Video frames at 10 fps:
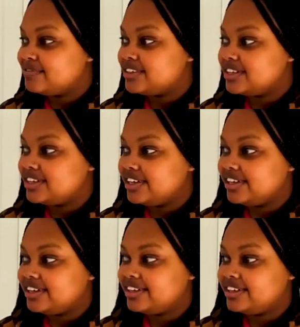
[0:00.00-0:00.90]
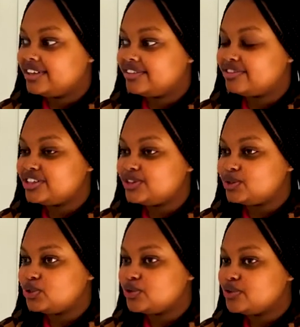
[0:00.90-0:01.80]
the fridge to
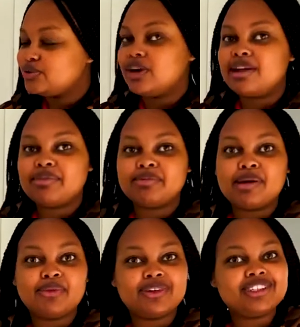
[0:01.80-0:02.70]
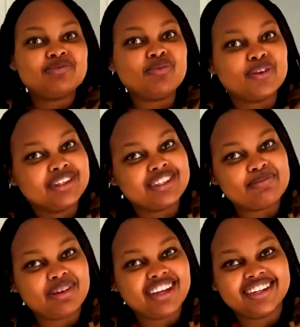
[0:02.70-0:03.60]
show you, and my mom already brought the
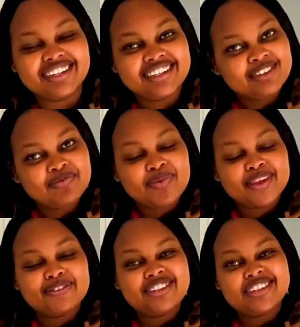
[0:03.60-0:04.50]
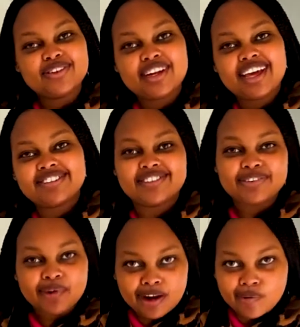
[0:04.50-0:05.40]
bed, which is so nice.
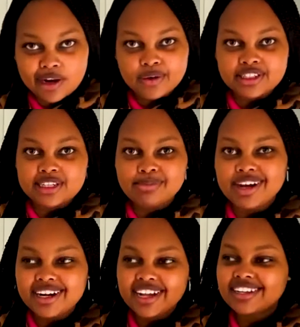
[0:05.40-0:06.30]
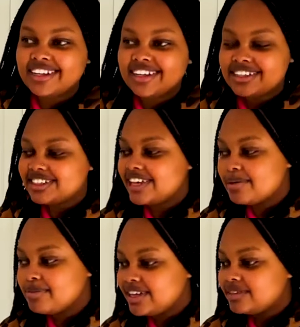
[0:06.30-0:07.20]
Well, when I was in Mara, she
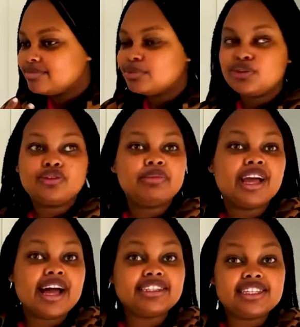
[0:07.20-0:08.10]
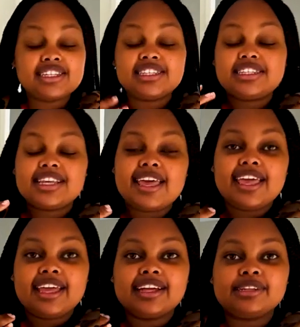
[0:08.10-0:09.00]
came in, put for me curtains,
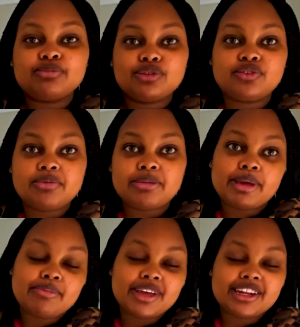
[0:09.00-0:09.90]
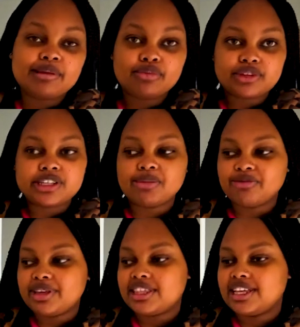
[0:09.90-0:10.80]
and put for me my bed, and brought some
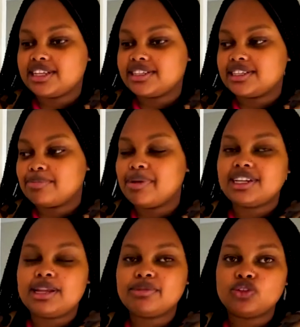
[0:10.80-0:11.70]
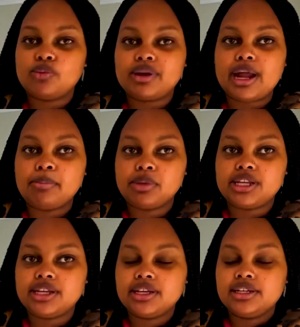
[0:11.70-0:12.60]
of my things. But let me stop
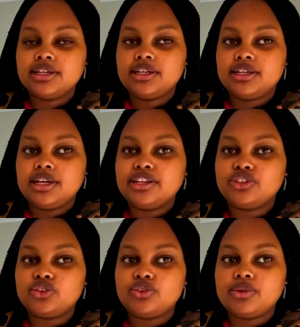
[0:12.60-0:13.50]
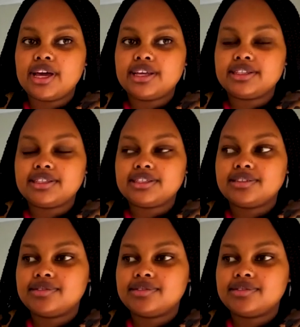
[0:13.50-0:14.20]
rambling and show you guys.